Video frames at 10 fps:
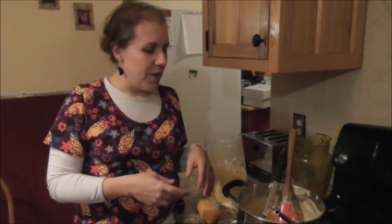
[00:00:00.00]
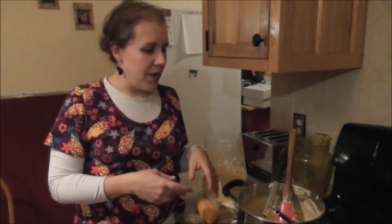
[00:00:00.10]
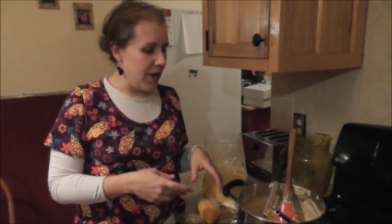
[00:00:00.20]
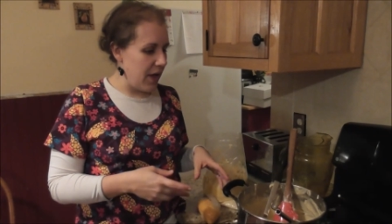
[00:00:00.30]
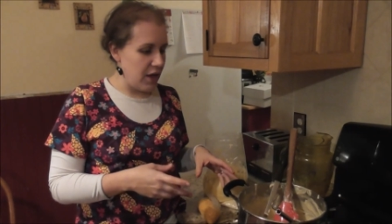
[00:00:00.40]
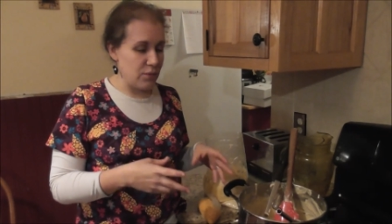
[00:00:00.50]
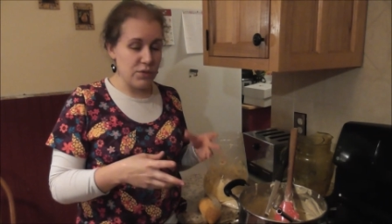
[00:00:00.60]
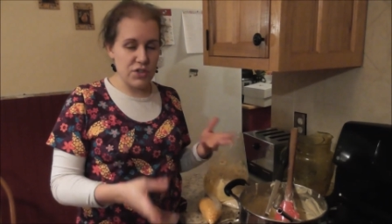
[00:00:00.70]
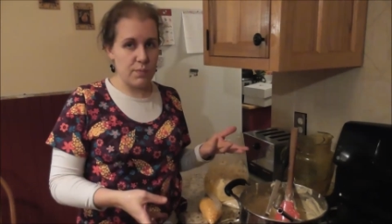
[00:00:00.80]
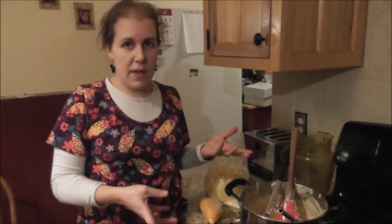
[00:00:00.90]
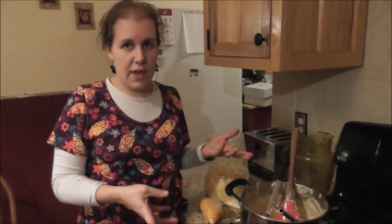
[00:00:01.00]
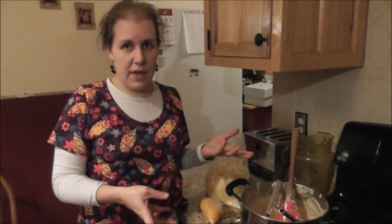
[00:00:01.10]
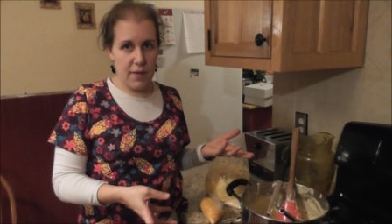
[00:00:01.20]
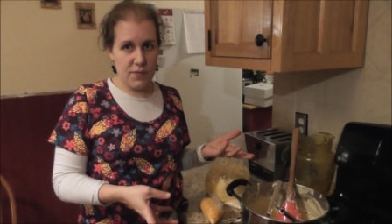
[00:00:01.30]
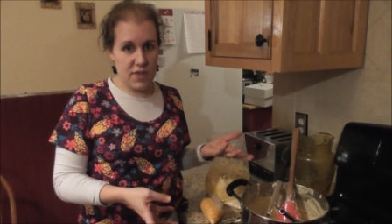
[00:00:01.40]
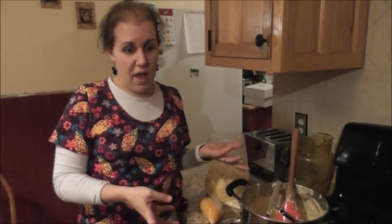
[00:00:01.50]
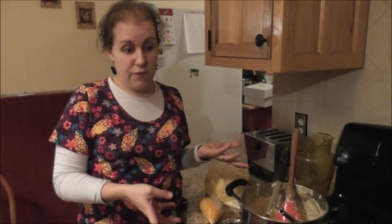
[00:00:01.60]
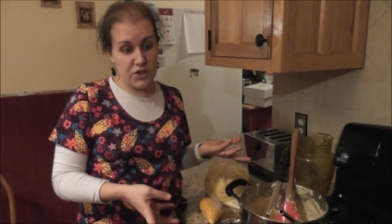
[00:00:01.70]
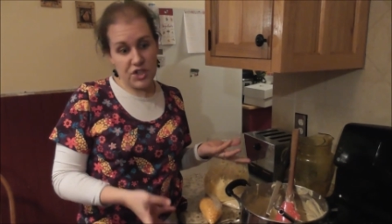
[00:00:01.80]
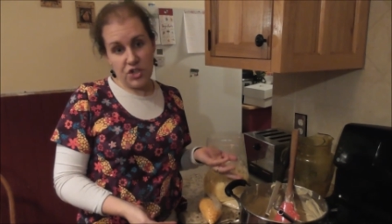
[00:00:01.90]
And we'll just make it
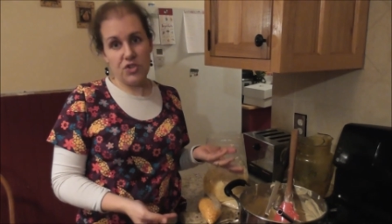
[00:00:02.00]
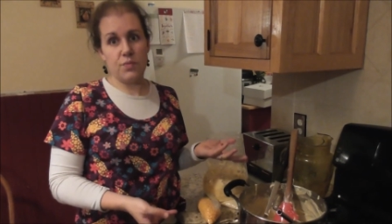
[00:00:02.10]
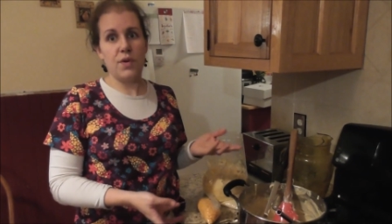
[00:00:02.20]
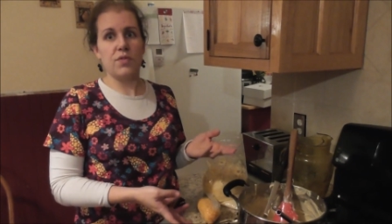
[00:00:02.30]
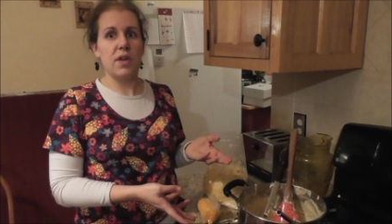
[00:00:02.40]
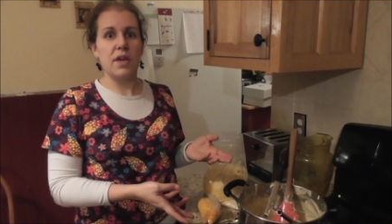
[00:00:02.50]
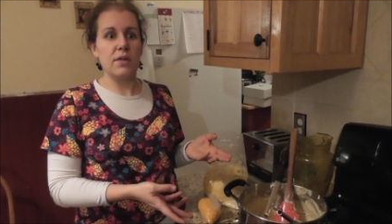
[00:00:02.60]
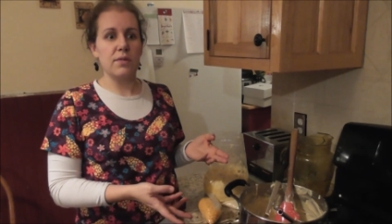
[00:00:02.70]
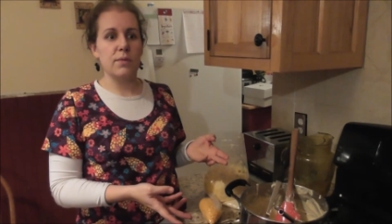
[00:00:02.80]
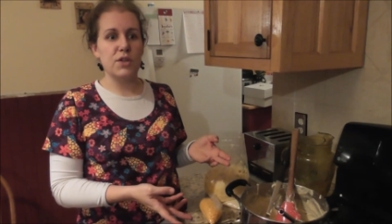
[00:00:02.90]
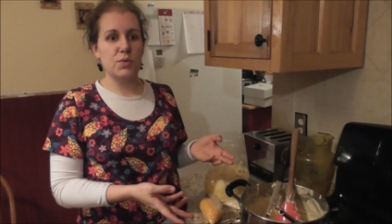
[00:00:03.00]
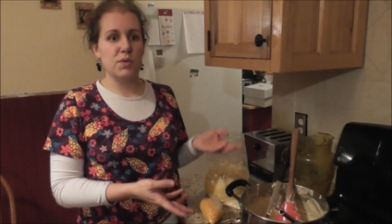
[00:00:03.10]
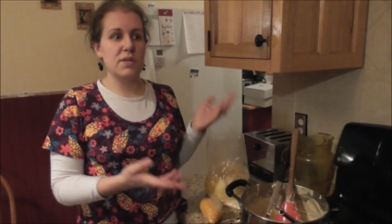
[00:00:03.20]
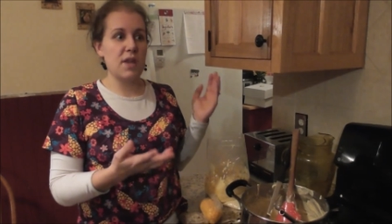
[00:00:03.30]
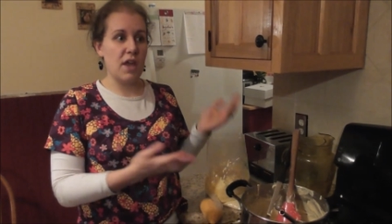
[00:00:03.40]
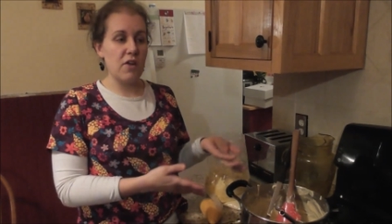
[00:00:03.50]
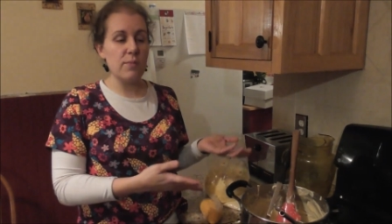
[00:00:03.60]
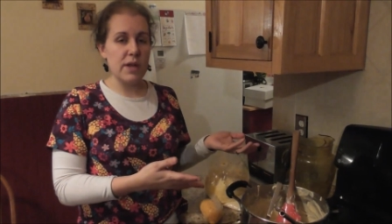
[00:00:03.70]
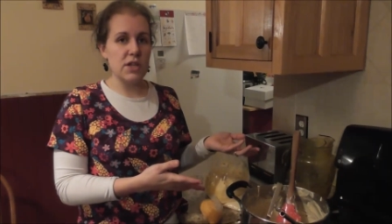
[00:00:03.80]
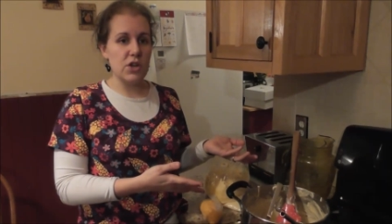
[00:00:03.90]
that for dinner tomorrow night, which would take care
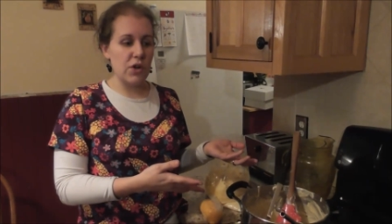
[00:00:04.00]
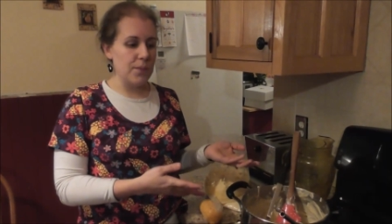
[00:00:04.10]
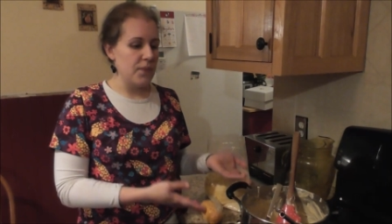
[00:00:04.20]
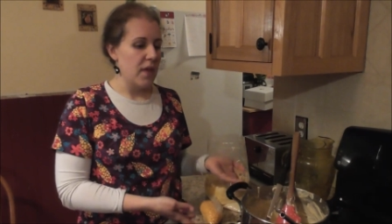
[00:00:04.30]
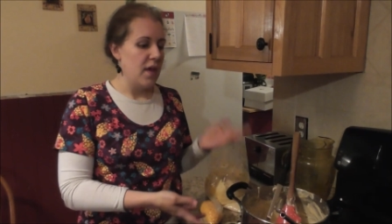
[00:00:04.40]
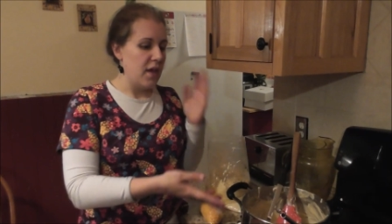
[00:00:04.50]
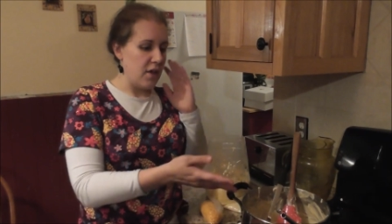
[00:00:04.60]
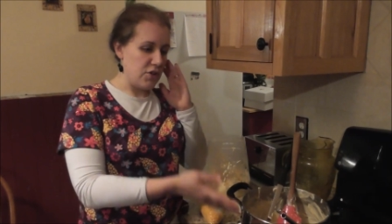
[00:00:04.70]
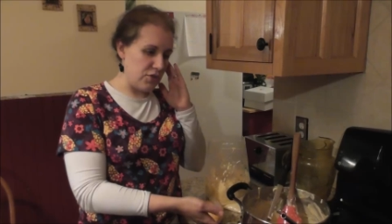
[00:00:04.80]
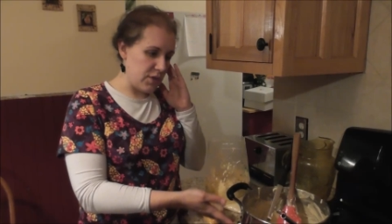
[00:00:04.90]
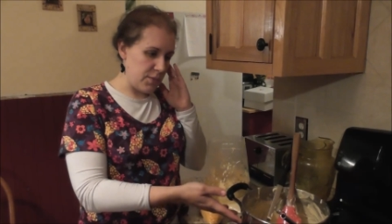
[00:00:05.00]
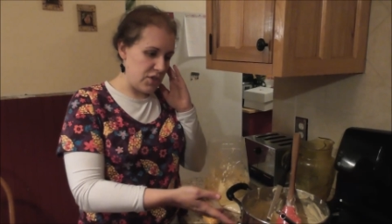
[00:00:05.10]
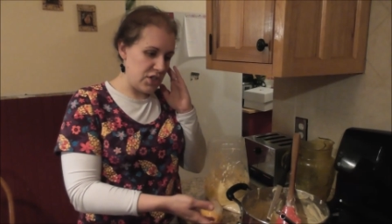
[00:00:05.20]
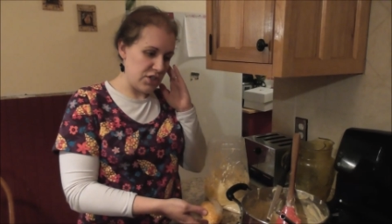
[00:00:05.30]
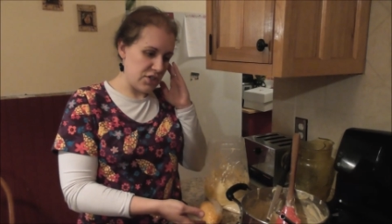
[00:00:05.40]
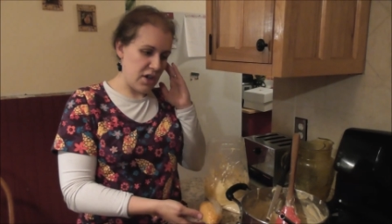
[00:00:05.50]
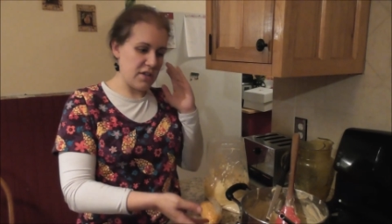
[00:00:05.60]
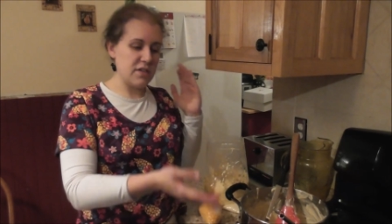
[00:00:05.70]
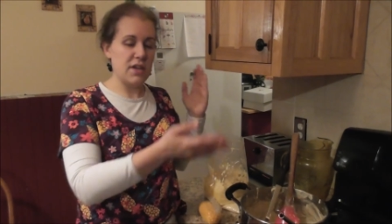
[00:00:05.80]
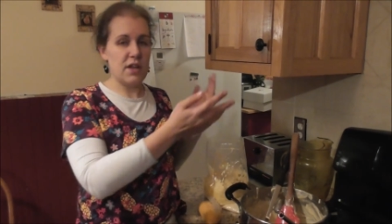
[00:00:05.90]
of my dinner. I'd use up the cheese
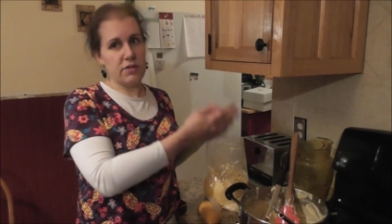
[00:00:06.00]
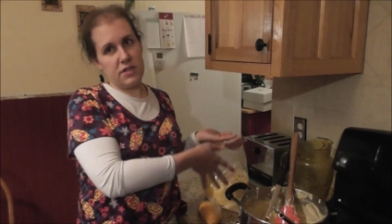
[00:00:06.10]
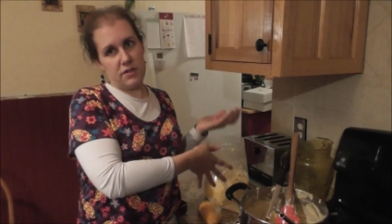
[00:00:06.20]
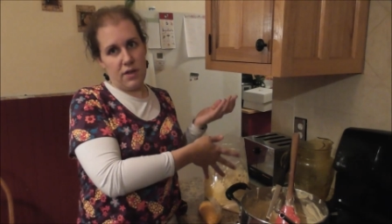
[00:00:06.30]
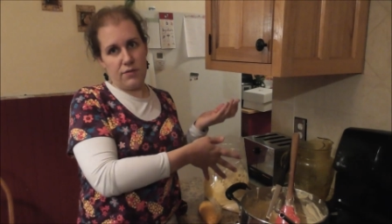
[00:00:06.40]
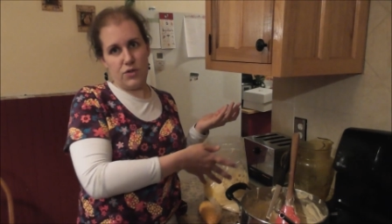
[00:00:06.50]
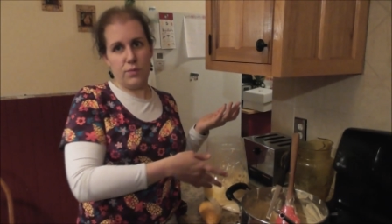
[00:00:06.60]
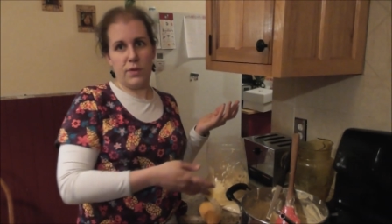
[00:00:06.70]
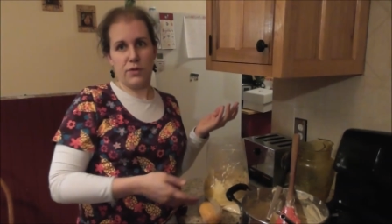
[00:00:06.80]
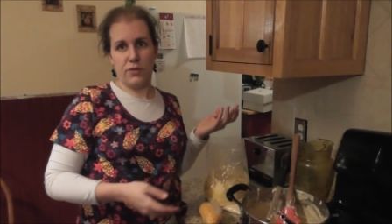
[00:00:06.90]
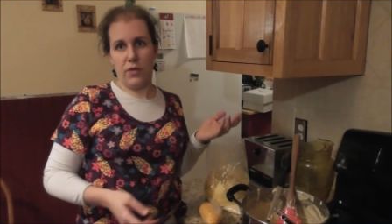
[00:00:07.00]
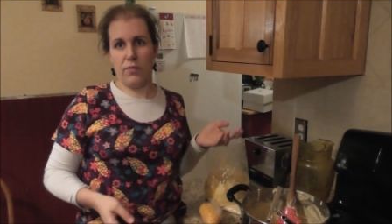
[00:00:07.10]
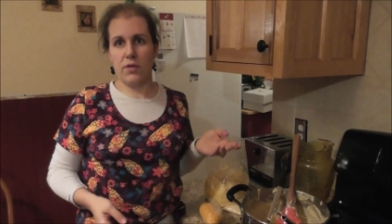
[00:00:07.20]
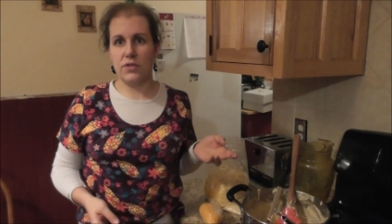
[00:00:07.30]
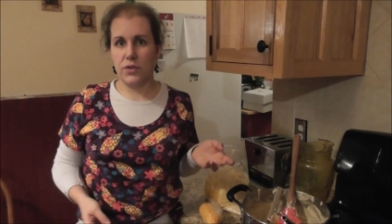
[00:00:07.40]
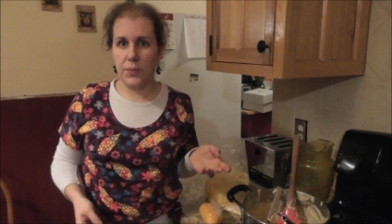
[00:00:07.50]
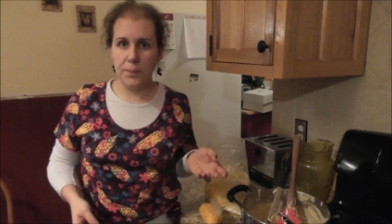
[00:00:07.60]
sauce, and I'd still have two meals for the freezer.